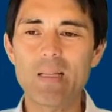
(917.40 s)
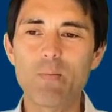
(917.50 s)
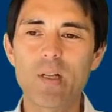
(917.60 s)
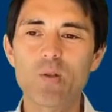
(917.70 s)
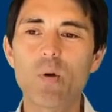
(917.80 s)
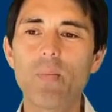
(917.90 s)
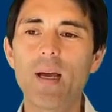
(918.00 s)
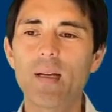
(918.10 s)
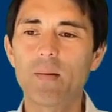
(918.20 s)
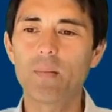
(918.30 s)
it much more
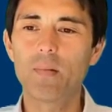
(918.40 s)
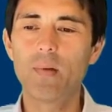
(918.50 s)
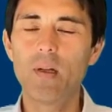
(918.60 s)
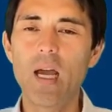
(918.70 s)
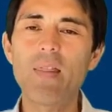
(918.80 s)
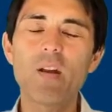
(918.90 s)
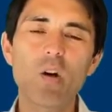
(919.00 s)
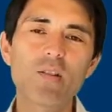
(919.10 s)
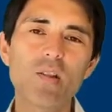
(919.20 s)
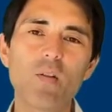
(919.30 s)
better. And then
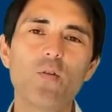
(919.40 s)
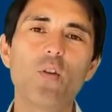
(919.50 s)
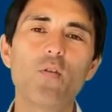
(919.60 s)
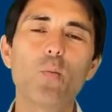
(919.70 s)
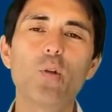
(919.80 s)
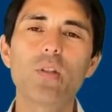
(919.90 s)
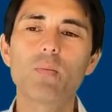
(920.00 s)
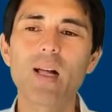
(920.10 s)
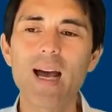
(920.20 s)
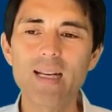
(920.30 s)
also if you have
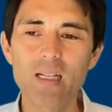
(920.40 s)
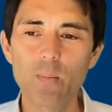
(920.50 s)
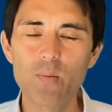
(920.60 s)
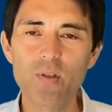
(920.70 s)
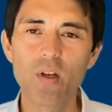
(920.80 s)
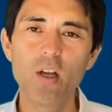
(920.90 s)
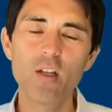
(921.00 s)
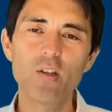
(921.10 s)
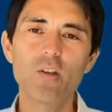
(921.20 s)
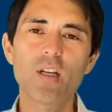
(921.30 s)
multiple items,
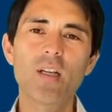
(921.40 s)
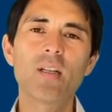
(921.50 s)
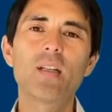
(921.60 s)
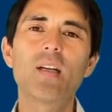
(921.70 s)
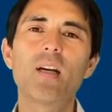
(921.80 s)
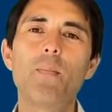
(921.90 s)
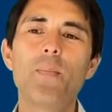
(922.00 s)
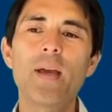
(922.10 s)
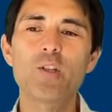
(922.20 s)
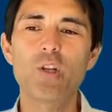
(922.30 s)
you can
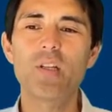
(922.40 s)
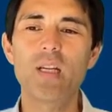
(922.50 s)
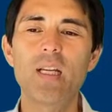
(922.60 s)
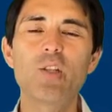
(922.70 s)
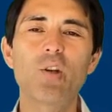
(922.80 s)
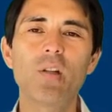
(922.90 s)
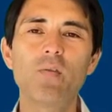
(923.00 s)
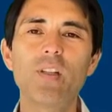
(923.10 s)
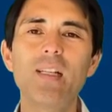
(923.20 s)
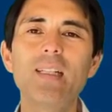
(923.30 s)
measure the internal
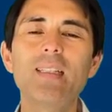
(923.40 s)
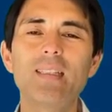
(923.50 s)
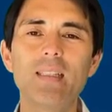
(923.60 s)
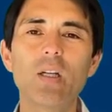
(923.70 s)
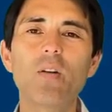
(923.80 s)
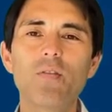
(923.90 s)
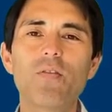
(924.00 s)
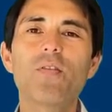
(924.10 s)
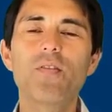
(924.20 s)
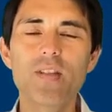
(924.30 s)
validity of
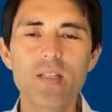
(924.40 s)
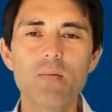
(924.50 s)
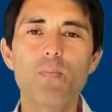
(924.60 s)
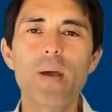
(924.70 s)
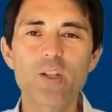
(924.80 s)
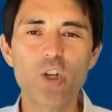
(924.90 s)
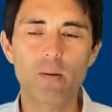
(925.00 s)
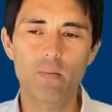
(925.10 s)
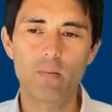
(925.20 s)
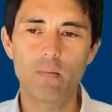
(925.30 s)
this measure.
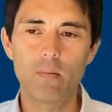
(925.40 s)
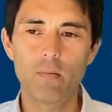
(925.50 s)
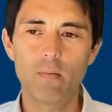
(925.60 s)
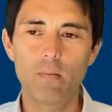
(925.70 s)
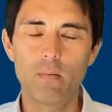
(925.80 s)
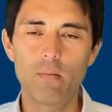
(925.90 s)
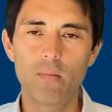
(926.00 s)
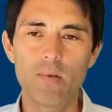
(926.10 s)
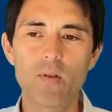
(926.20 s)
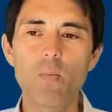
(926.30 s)

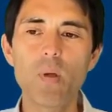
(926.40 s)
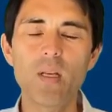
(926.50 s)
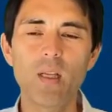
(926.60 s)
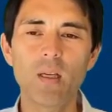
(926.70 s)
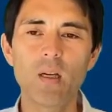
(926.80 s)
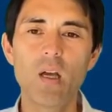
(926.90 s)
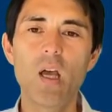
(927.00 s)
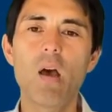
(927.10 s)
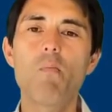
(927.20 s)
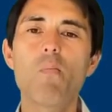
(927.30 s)
So meaning
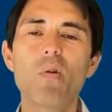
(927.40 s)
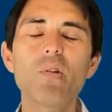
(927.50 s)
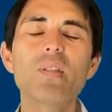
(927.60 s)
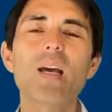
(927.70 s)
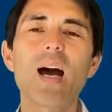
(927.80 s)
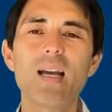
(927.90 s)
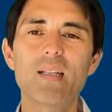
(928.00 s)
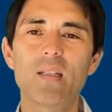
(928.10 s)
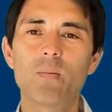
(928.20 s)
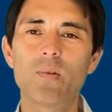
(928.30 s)
a
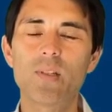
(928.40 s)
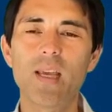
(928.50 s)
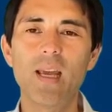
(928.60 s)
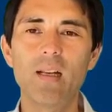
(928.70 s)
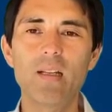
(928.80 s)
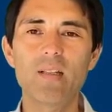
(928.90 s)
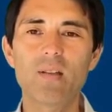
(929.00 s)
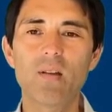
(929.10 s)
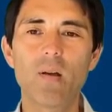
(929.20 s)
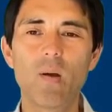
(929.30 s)
multi-item scale
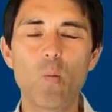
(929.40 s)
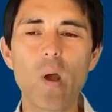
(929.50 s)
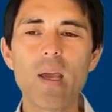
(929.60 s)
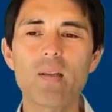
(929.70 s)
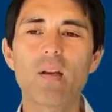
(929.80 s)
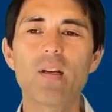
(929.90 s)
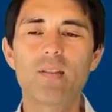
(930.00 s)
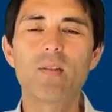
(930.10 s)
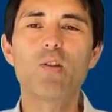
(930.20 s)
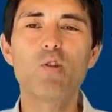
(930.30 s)
is
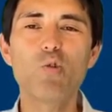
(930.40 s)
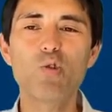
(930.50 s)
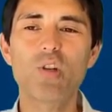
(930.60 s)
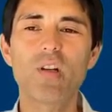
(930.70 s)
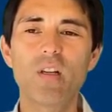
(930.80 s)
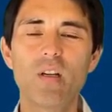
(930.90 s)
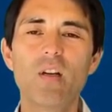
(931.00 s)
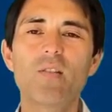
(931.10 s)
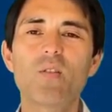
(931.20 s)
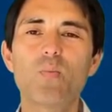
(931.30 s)
it's usually
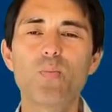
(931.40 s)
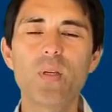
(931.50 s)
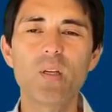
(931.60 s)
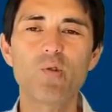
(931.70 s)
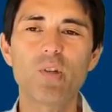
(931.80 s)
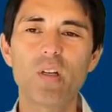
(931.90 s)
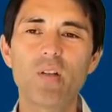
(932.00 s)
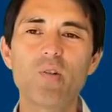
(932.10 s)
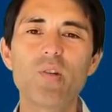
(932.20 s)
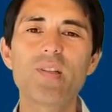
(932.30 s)
superior
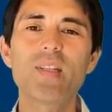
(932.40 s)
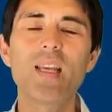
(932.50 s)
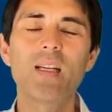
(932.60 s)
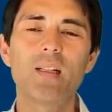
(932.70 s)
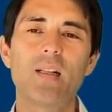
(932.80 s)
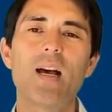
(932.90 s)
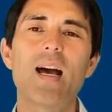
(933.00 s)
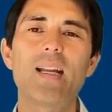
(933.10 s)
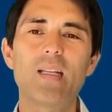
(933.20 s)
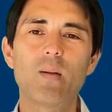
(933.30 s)
to a single
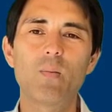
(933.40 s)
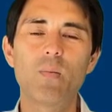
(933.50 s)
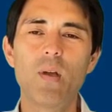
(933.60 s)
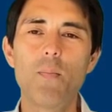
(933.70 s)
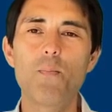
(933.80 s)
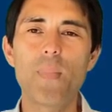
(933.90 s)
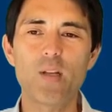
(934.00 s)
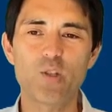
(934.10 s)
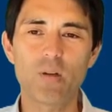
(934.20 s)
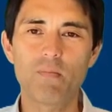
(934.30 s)
item
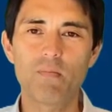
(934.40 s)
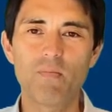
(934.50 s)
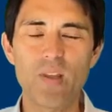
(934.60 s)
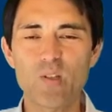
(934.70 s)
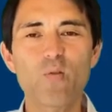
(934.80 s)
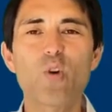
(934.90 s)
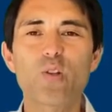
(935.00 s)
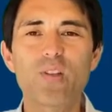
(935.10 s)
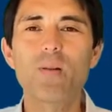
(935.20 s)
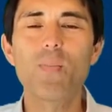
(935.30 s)
measure. There's of
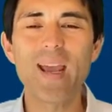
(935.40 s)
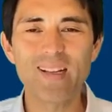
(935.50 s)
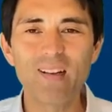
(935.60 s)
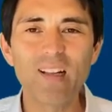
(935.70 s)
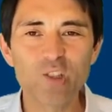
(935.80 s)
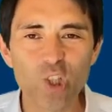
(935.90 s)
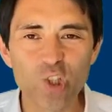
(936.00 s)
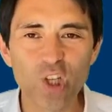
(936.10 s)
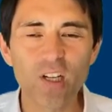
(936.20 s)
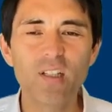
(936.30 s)
course a debate in
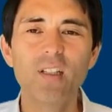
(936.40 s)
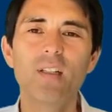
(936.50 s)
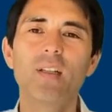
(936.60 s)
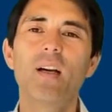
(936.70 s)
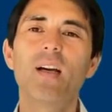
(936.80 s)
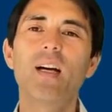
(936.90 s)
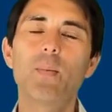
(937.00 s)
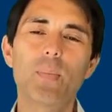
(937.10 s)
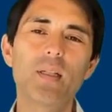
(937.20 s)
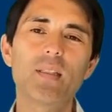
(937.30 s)
literature,
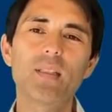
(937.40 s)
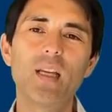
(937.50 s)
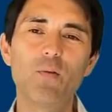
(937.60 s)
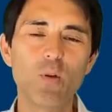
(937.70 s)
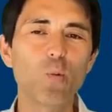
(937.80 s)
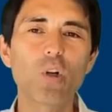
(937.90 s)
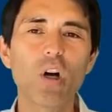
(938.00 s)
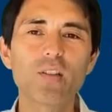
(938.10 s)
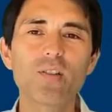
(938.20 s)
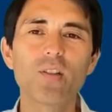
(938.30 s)
but if you would
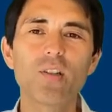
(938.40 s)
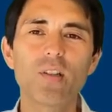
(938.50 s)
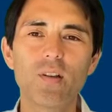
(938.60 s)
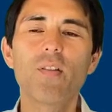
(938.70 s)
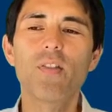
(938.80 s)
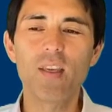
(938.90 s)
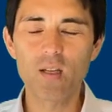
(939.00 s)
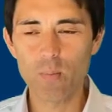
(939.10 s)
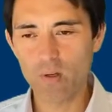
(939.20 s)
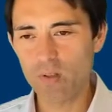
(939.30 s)
also think
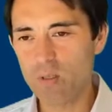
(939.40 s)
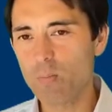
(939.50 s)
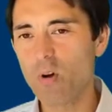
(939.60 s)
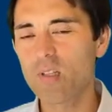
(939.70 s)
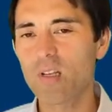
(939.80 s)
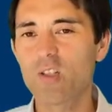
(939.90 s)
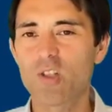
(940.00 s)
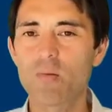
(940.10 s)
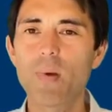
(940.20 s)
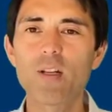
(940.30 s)
about these points I
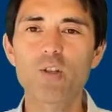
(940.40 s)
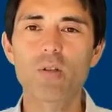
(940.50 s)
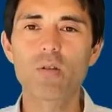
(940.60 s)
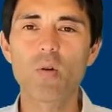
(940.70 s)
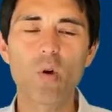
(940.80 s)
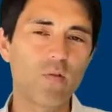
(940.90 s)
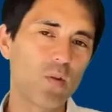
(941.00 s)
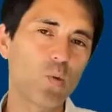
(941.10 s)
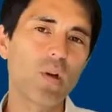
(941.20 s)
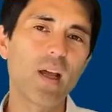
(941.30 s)
just mentioned, or if
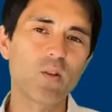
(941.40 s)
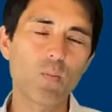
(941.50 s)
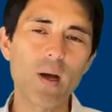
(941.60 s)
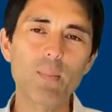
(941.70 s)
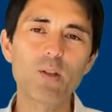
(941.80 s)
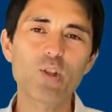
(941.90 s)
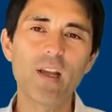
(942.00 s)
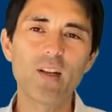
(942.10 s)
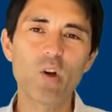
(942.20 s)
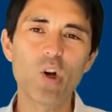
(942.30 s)
you would like to publish
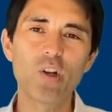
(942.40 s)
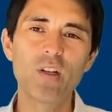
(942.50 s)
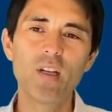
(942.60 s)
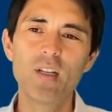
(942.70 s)
later on,